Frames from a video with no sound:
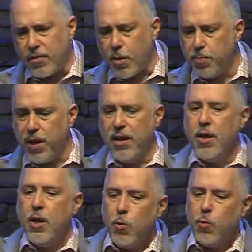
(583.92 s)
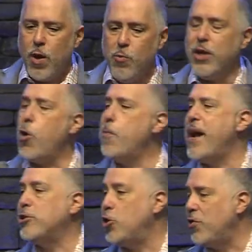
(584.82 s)
But when we go
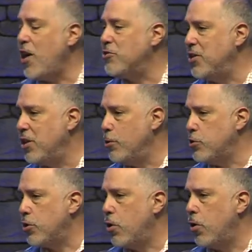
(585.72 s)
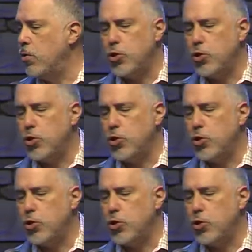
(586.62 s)
back two thousand years ago